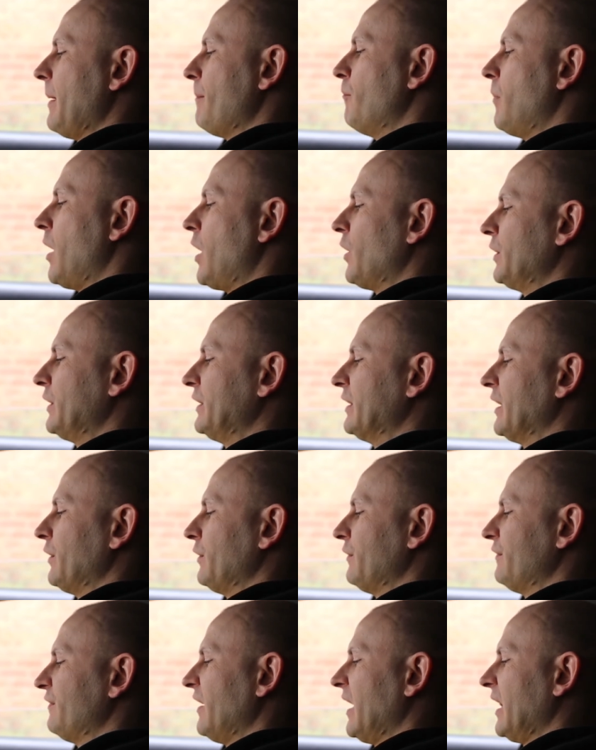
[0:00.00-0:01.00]

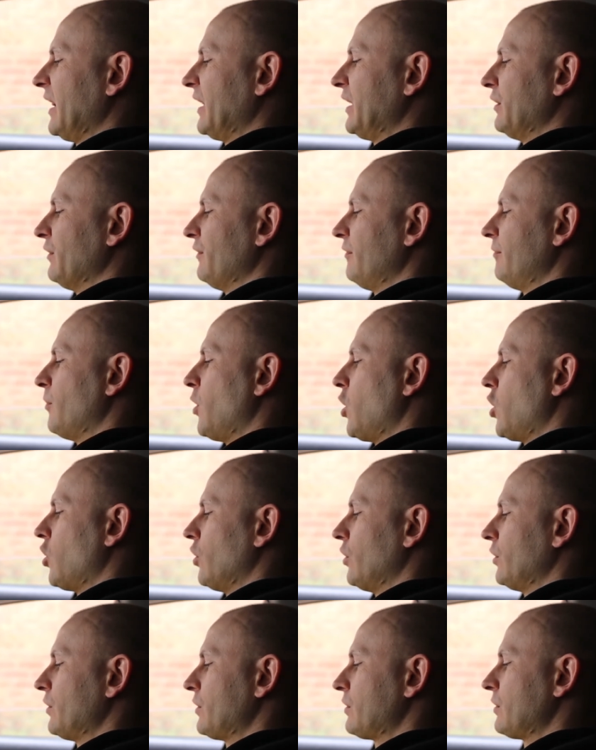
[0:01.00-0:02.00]
Mariner Valley of
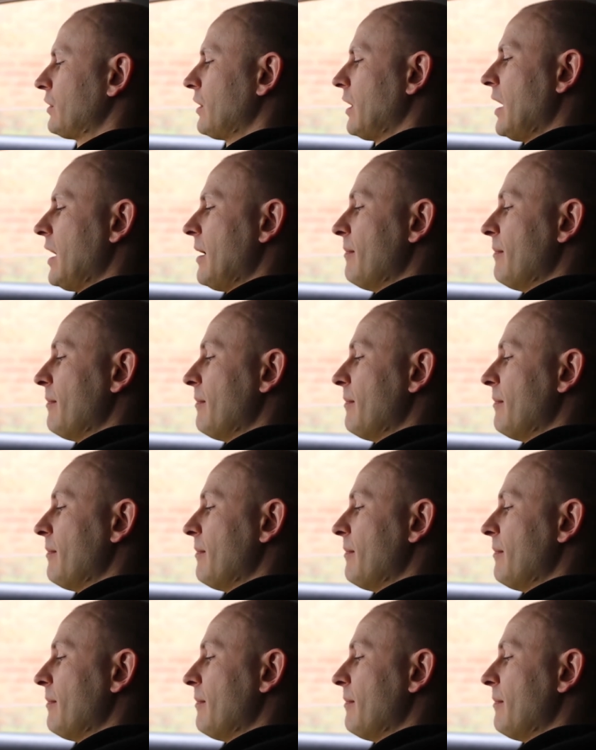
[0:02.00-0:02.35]
Mars,